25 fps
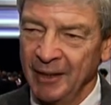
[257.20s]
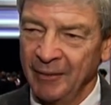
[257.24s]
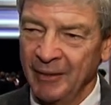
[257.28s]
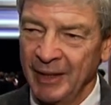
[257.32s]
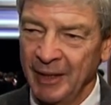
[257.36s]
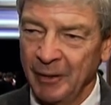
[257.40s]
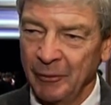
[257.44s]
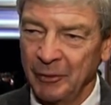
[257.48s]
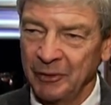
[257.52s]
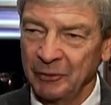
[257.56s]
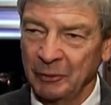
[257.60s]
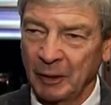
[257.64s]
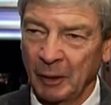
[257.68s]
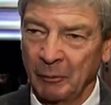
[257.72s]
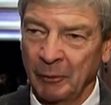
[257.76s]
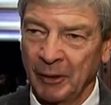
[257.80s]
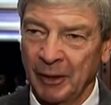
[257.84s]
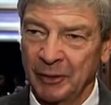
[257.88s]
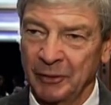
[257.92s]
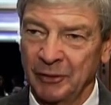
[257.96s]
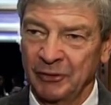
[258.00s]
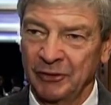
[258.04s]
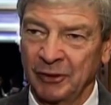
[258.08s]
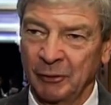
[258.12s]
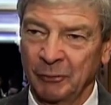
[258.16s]
Well, our
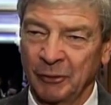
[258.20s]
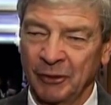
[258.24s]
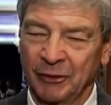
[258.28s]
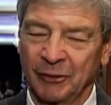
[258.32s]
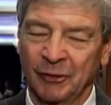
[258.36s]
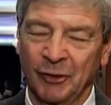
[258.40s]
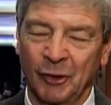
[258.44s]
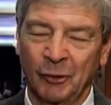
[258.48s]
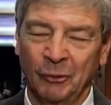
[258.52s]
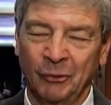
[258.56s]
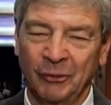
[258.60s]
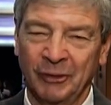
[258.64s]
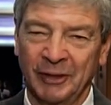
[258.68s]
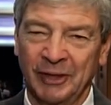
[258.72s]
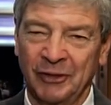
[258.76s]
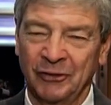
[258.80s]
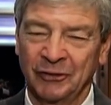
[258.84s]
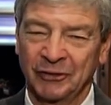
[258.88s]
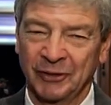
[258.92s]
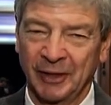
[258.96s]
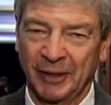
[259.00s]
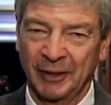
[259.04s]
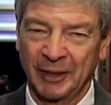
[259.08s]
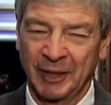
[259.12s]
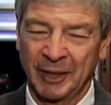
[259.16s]
partnership with GLOBALISE
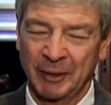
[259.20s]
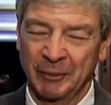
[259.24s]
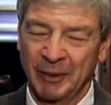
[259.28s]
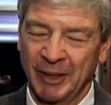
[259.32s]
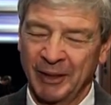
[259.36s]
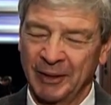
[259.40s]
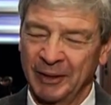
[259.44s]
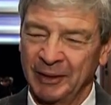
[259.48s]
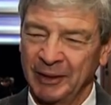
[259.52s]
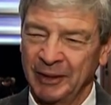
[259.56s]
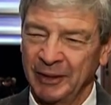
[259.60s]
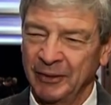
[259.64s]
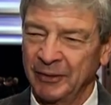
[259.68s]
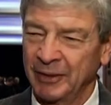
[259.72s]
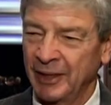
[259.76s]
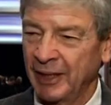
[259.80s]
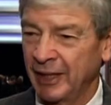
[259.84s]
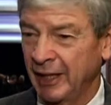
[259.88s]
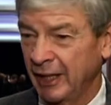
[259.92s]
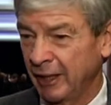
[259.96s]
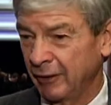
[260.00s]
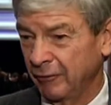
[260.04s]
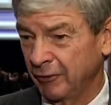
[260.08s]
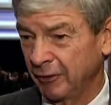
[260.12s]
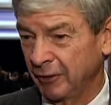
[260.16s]
started about 1.5
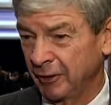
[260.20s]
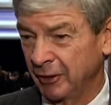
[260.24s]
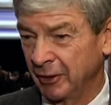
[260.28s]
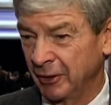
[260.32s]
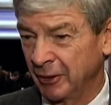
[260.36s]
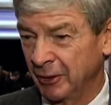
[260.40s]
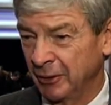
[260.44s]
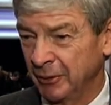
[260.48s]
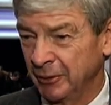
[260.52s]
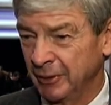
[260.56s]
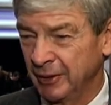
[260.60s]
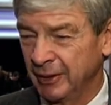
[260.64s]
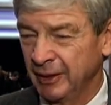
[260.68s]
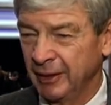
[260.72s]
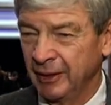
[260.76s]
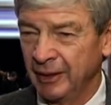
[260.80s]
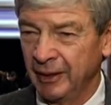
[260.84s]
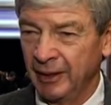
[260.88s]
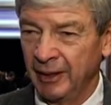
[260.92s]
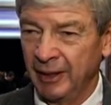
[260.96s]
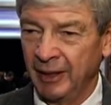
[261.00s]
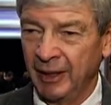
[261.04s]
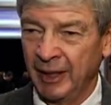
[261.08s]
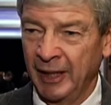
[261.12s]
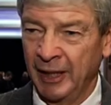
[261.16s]
years ago,
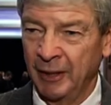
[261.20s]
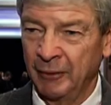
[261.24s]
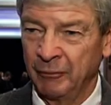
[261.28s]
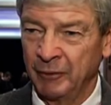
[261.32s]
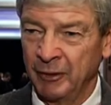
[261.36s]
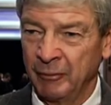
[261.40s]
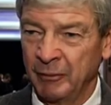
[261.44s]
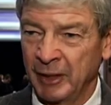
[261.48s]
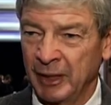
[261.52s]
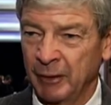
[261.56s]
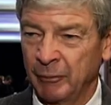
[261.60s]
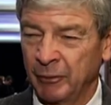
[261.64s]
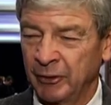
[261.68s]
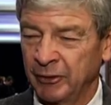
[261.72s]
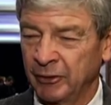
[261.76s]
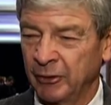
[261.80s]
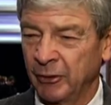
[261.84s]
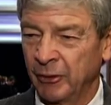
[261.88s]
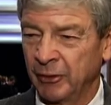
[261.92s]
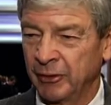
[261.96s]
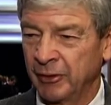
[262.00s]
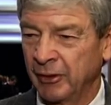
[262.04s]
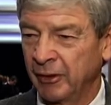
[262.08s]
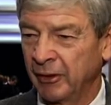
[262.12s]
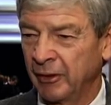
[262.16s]
and we met up with
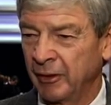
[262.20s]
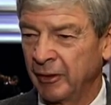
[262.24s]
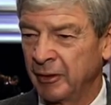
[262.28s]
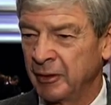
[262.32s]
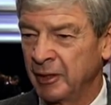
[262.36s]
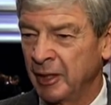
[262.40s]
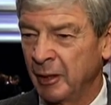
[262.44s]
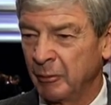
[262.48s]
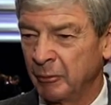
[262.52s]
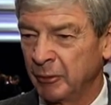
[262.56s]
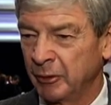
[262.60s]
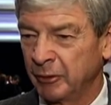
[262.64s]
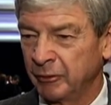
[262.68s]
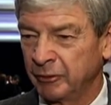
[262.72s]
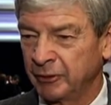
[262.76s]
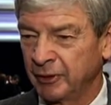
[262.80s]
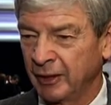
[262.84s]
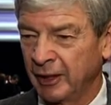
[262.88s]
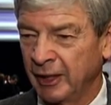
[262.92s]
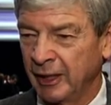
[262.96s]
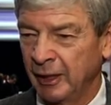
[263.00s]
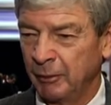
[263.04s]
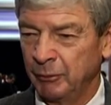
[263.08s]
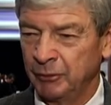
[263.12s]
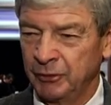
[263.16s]
Gökar a number of
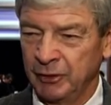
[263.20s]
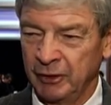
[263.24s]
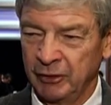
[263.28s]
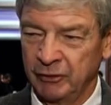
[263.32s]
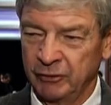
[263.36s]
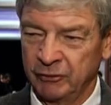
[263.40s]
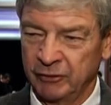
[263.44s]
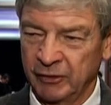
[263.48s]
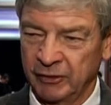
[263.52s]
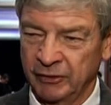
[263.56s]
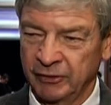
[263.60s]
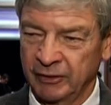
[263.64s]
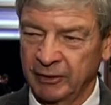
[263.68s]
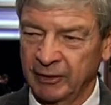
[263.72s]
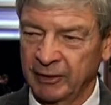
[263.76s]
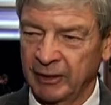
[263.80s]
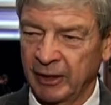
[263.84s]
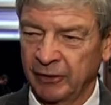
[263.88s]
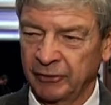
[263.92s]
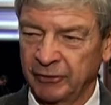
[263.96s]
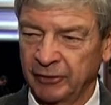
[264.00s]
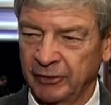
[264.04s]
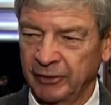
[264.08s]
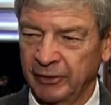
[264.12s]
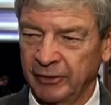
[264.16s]
times. He's visited
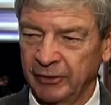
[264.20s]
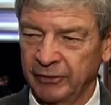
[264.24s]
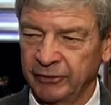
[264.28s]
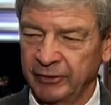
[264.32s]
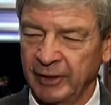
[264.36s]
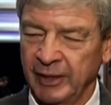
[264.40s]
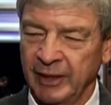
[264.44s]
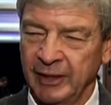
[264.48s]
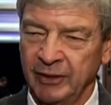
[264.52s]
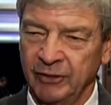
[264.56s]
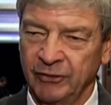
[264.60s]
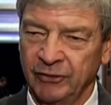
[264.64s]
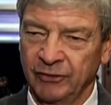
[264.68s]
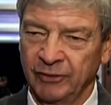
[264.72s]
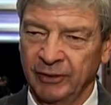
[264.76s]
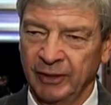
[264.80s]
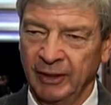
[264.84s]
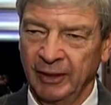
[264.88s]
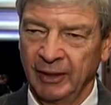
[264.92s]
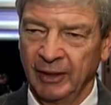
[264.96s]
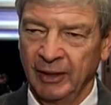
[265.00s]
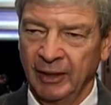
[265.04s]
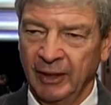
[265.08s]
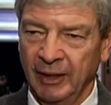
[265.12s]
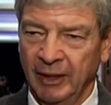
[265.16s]
us in the States,
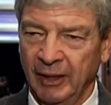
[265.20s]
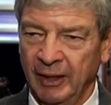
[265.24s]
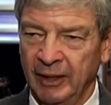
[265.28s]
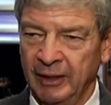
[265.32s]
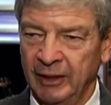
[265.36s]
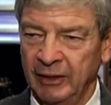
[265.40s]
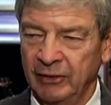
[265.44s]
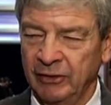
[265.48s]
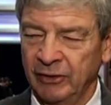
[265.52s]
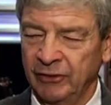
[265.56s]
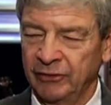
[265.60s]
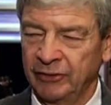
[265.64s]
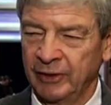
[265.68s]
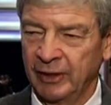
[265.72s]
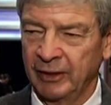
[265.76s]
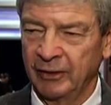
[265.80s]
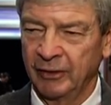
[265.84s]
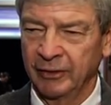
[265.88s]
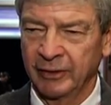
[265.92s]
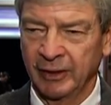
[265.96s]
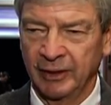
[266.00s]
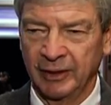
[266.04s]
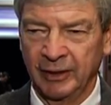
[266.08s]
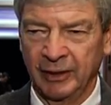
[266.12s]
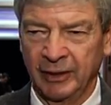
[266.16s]
and he just said,
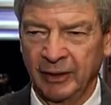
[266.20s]
look,